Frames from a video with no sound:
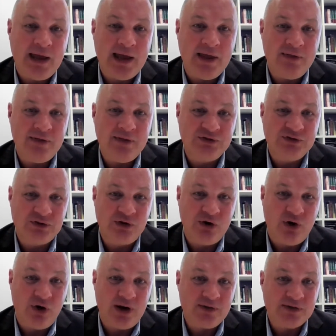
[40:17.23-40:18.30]
And this is
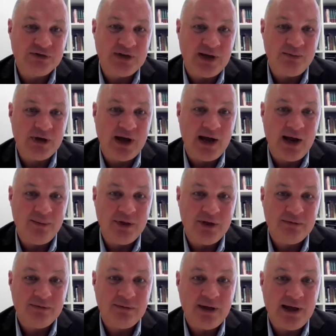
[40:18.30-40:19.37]
occurring at the same time
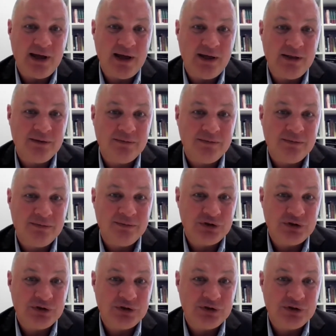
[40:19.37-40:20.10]
that